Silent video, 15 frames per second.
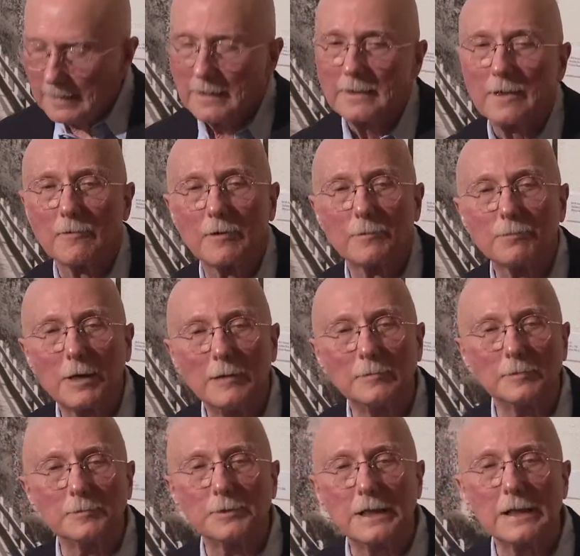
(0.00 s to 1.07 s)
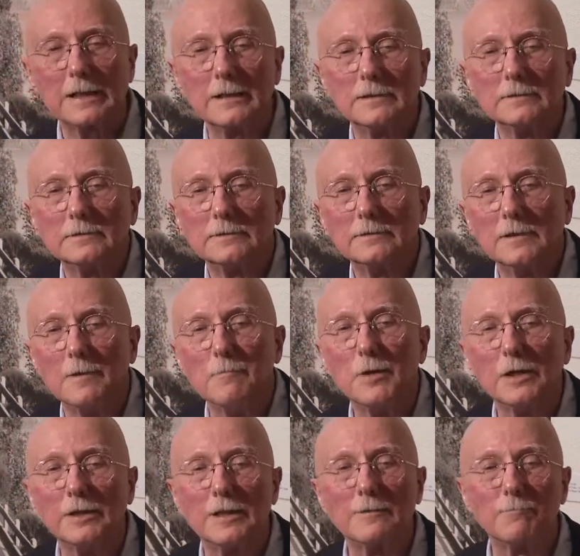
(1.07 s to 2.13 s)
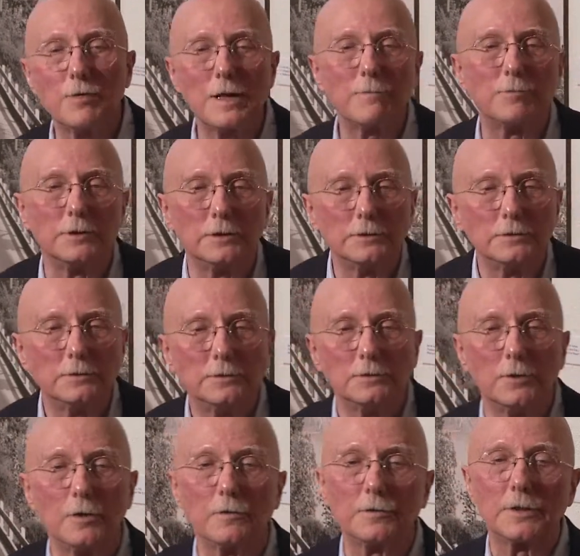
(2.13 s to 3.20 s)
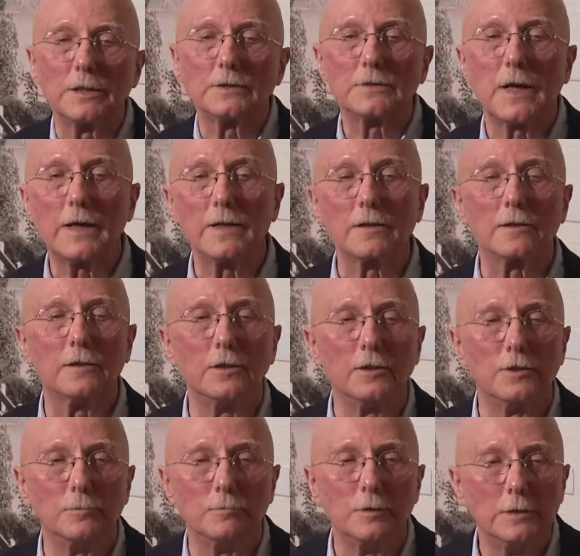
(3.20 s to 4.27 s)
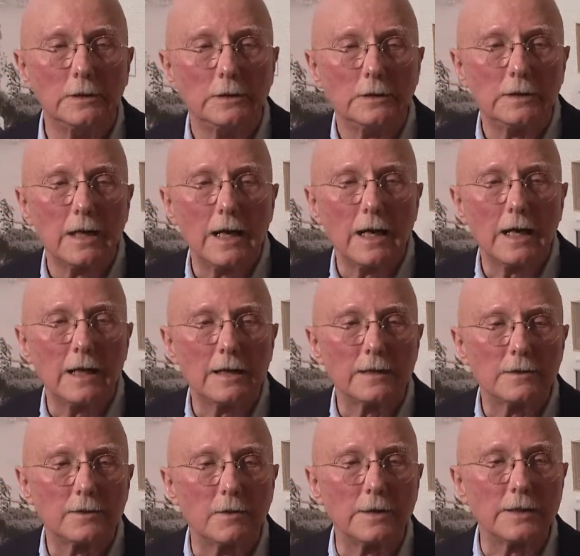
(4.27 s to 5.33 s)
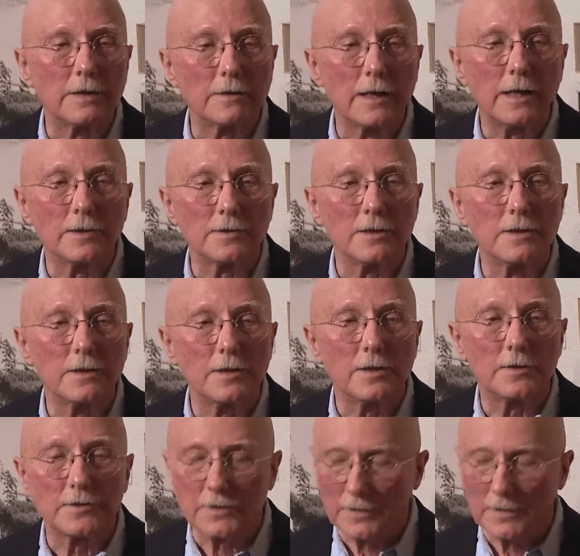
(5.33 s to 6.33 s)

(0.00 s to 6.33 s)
there were probably a million people over the entire globe uh, twenty thousand years